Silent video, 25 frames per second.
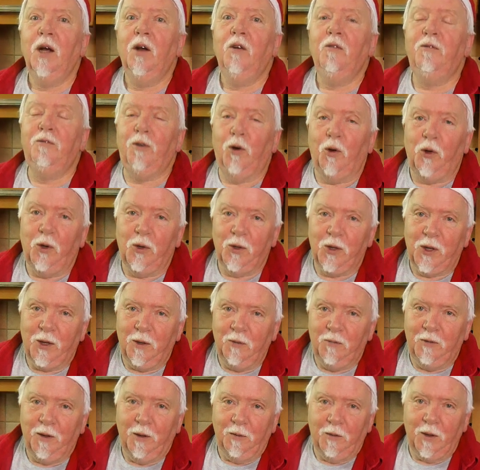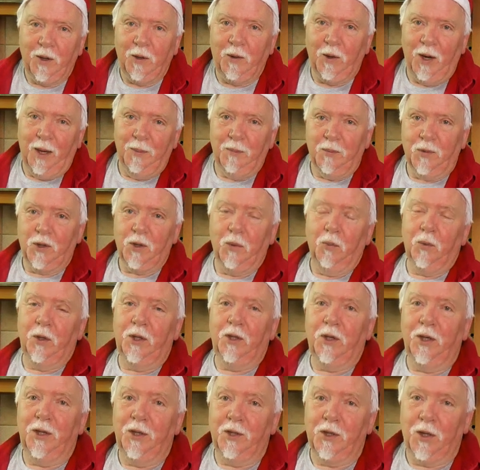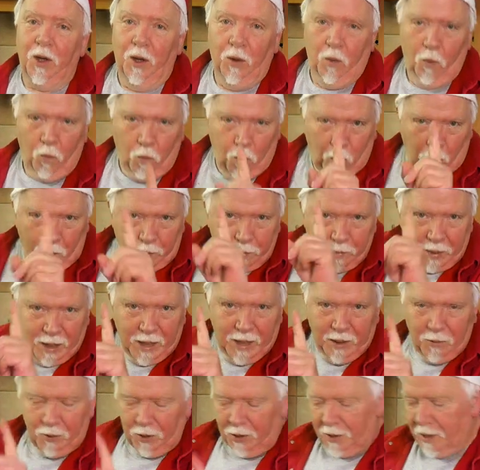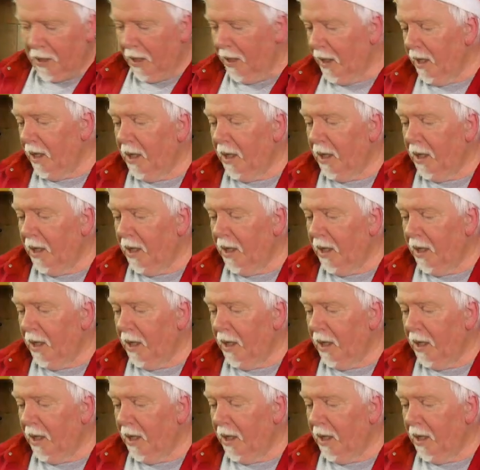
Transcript: 450 grams, which is 1 pound.